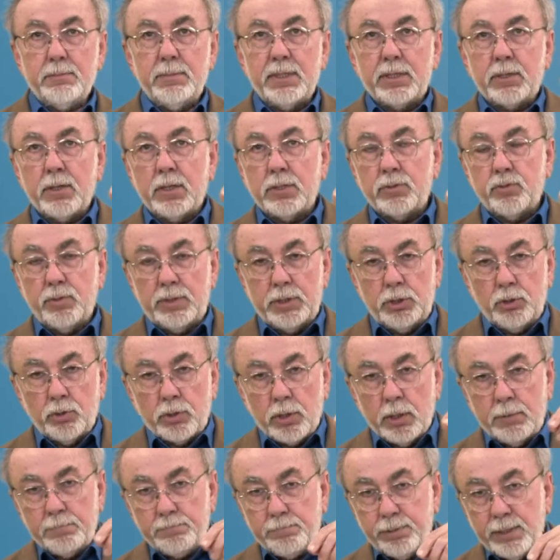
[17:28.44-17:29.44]
because when you
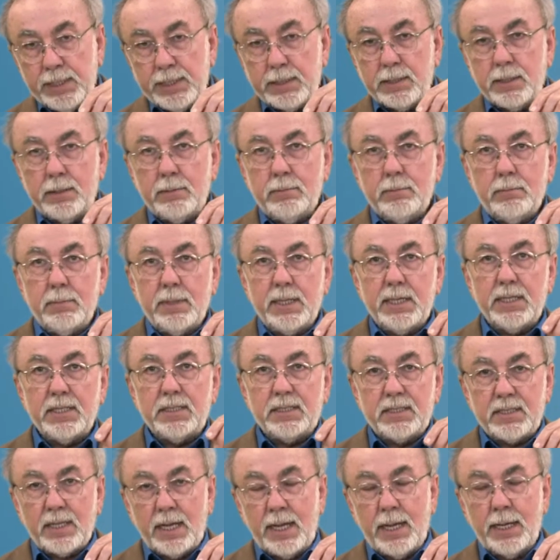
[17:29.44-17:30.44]
complete a
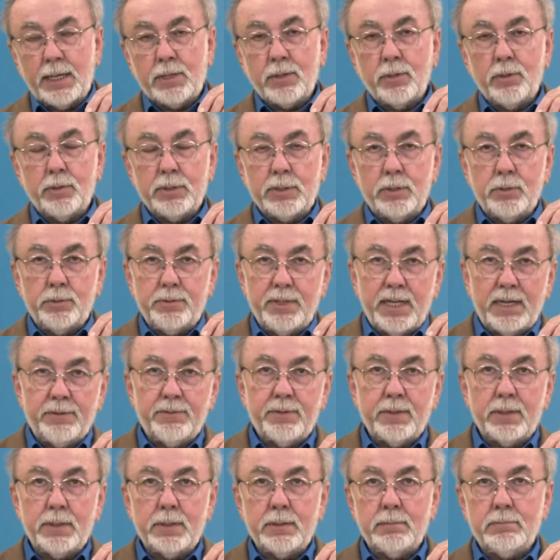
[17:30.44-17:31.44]
cycle, you
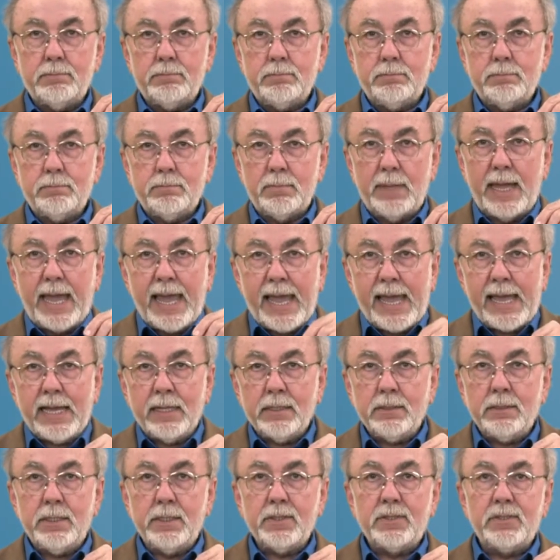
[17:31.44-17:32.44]
never
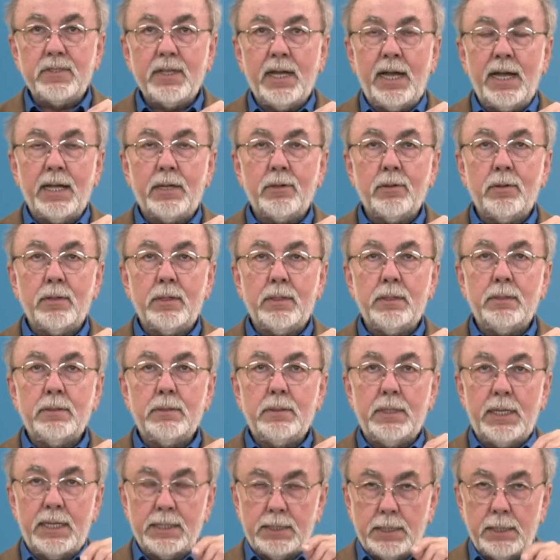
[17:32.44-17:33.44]
end the cycle
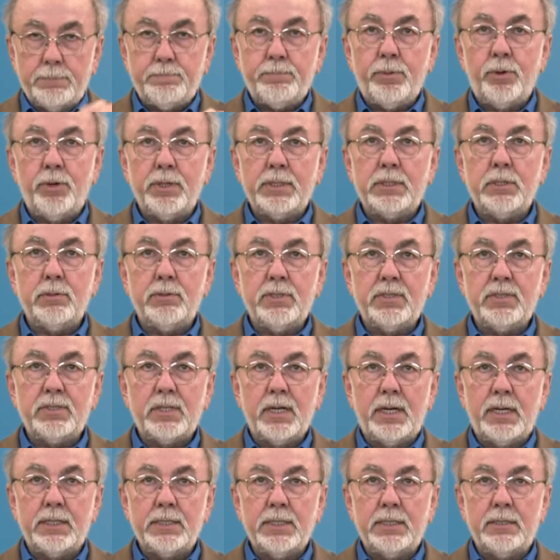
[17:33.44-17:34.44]
at the point you
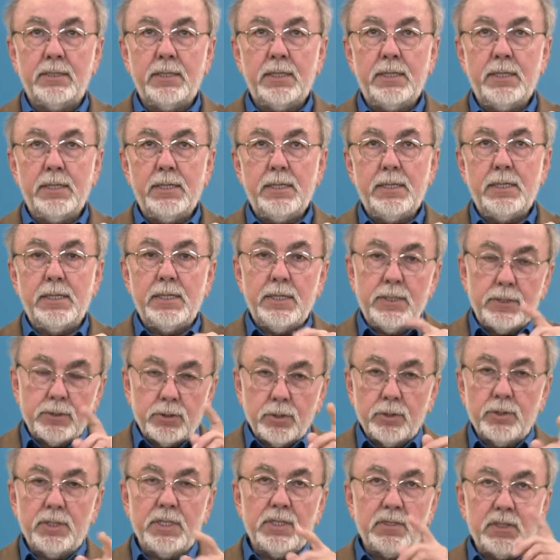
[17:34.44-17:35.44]
started.
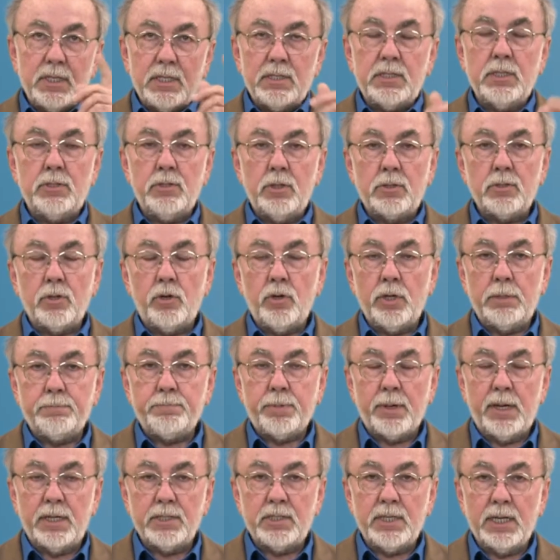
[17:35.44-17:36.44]
So this is an ongoing
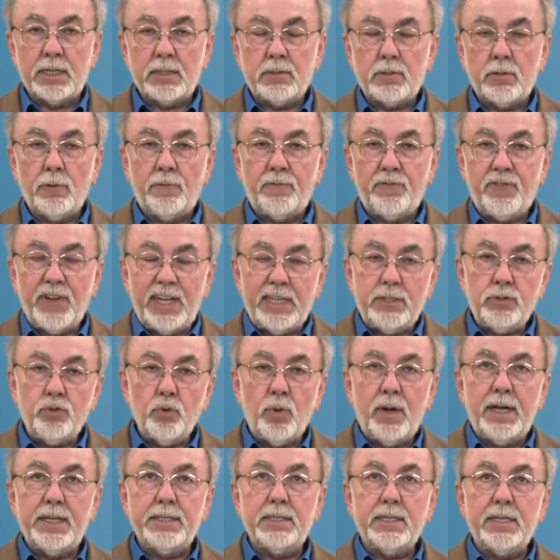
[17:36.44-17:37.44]
project. So phase
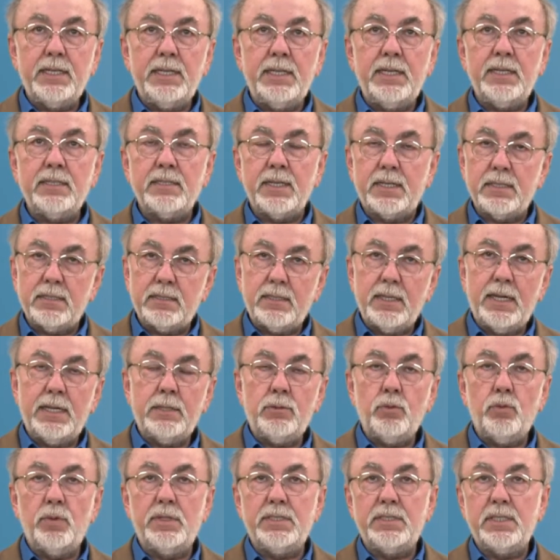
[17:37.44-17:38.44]
1 here, as I
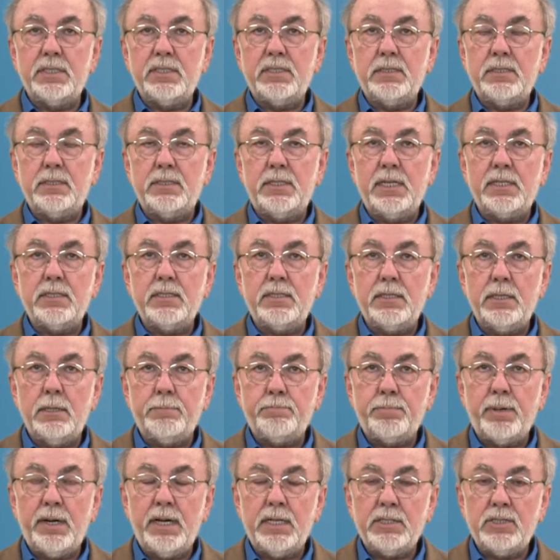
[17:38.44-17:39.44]
said, was a
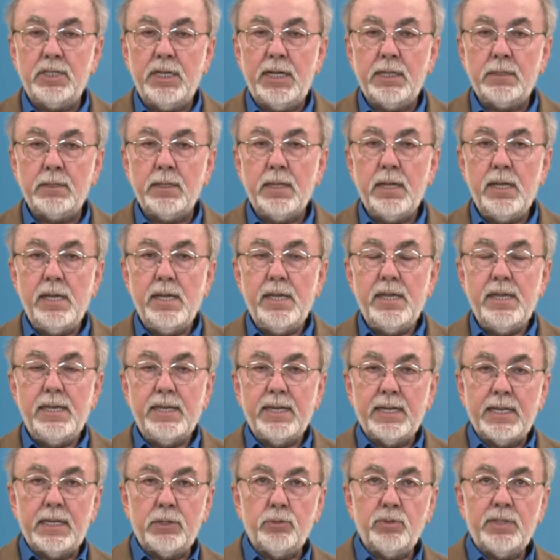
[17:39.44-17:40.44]
6-year project,
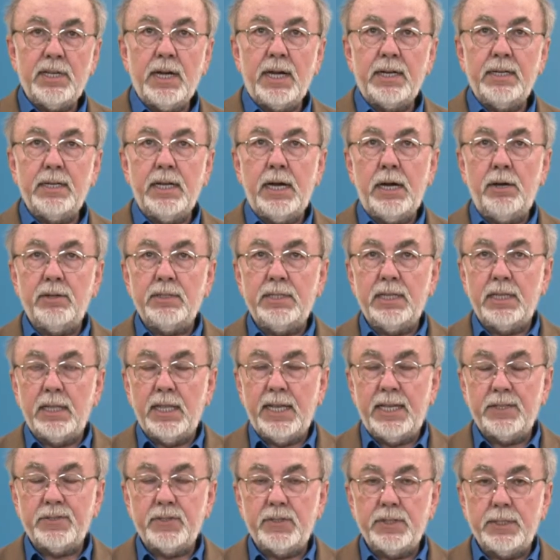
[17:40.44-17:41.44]
and we are now in the
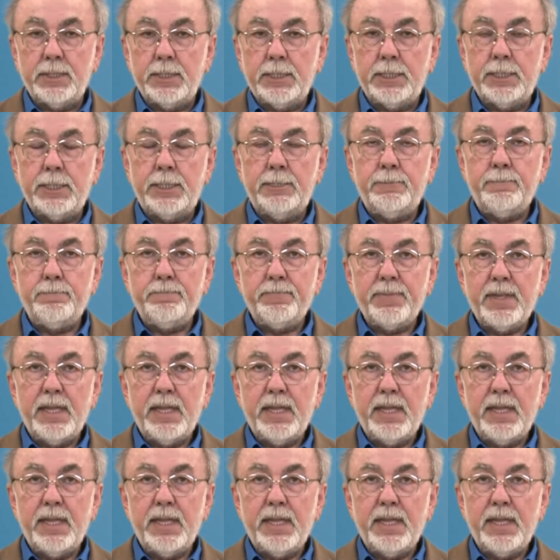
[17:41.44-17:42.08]
last year,